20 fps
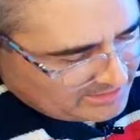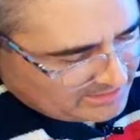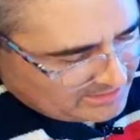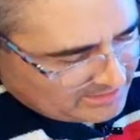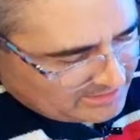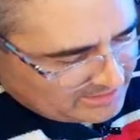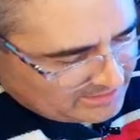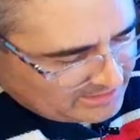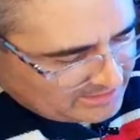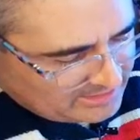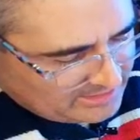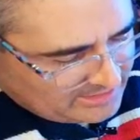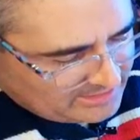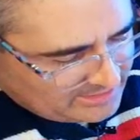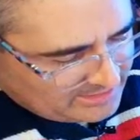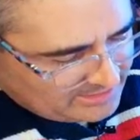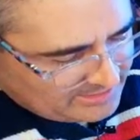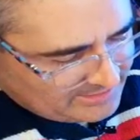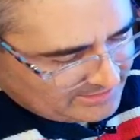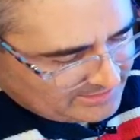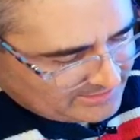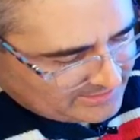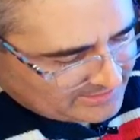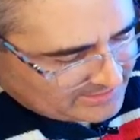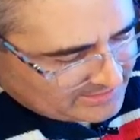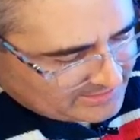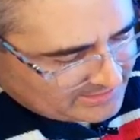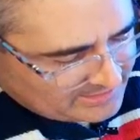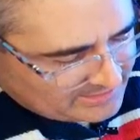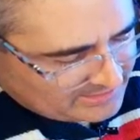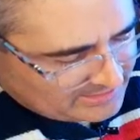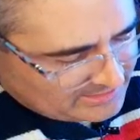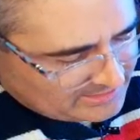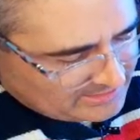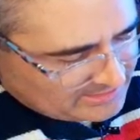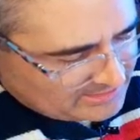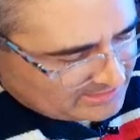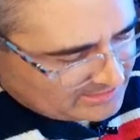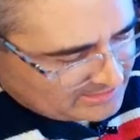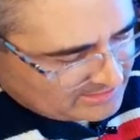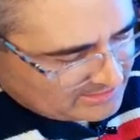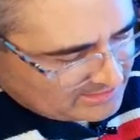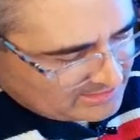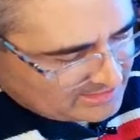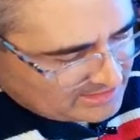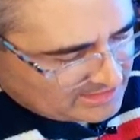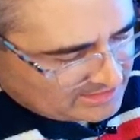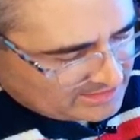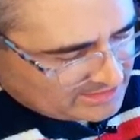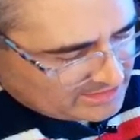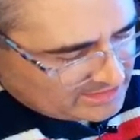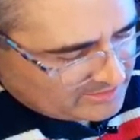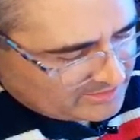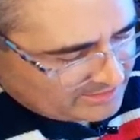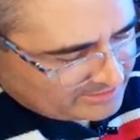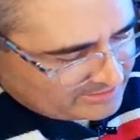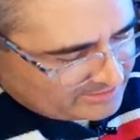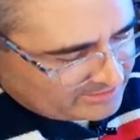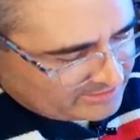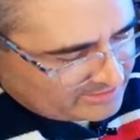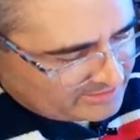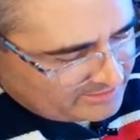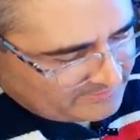he is a character.